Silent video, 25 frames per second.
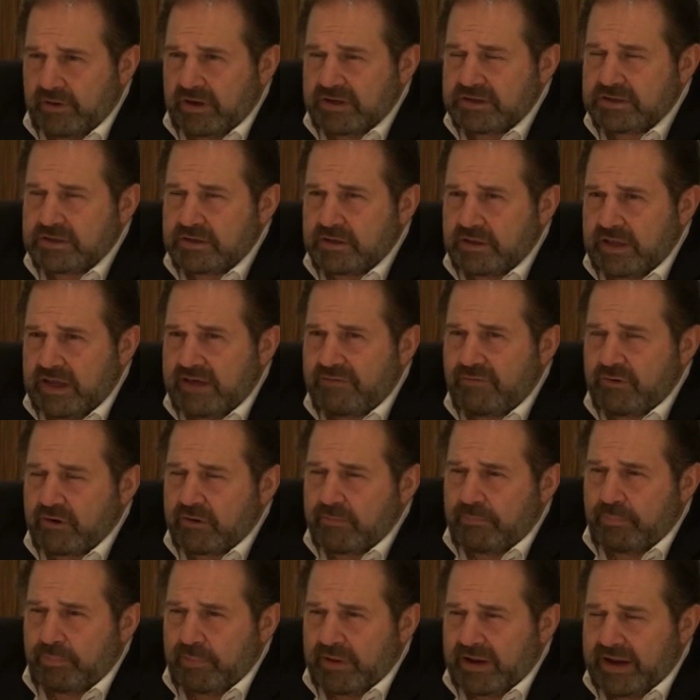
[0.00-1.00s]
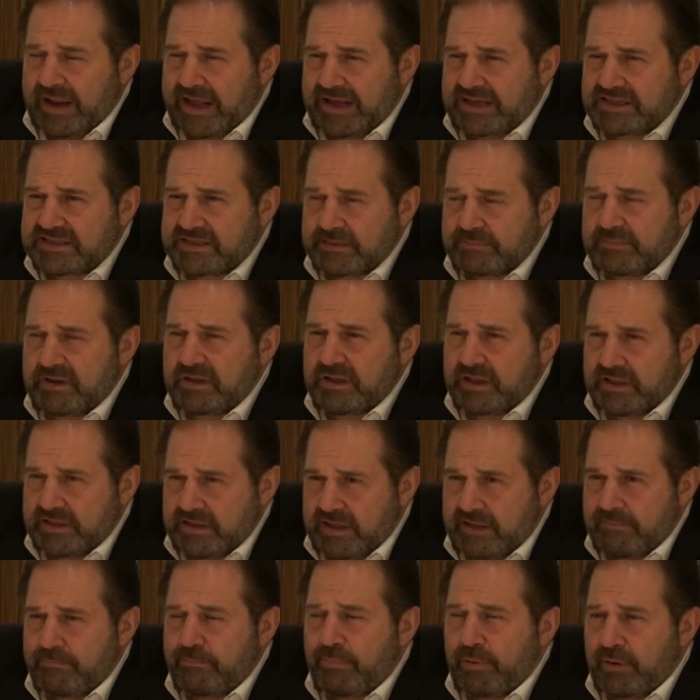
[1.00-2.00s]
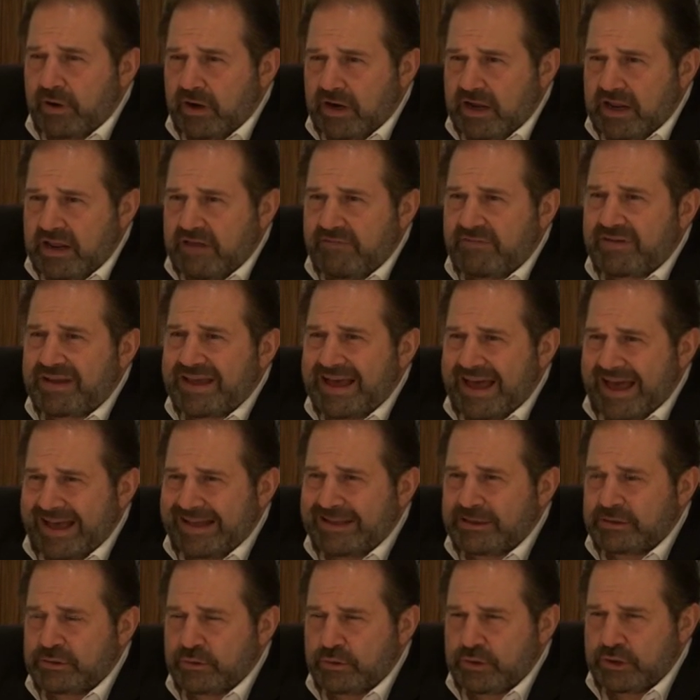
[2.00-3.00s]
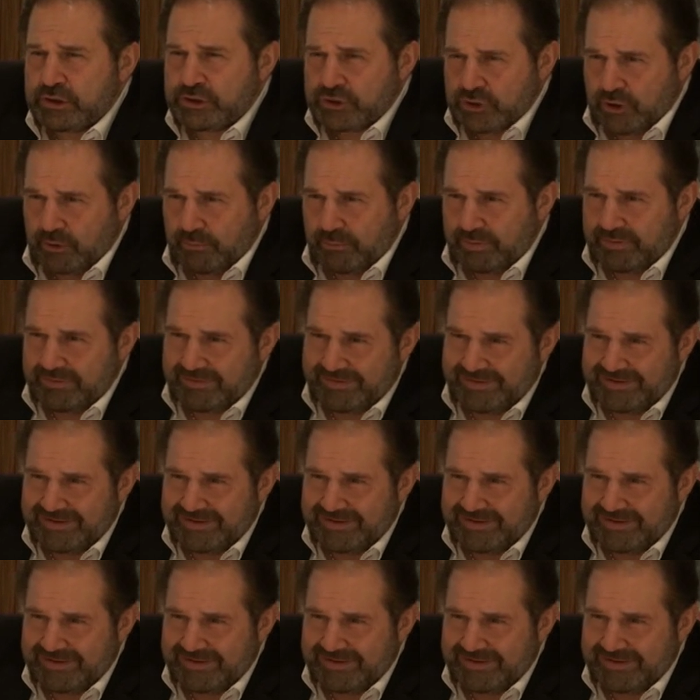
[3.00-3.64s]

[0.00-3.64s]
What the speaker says: right, they've got to elect somebody that they believe can do the job.